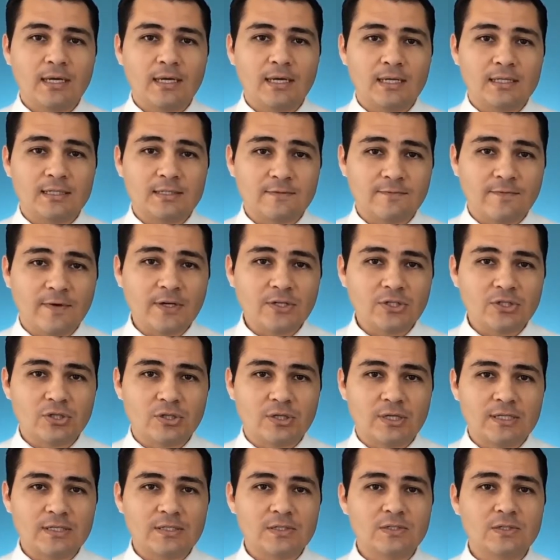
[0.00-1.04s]
Its
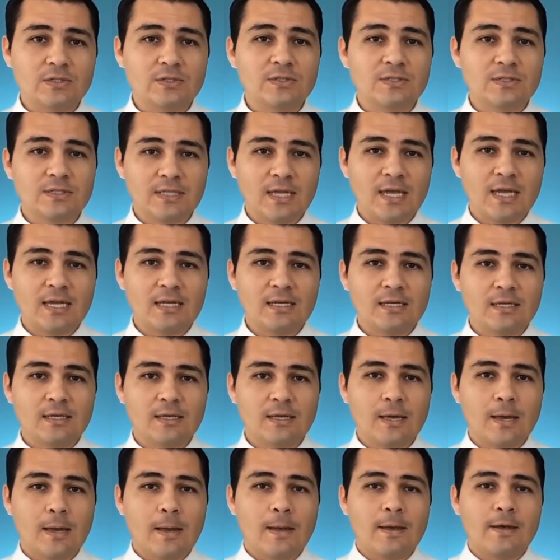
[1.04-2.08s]
function is to state
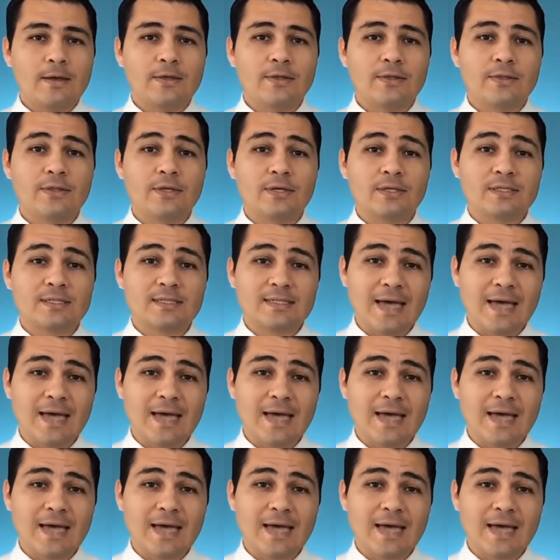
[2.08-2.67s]
the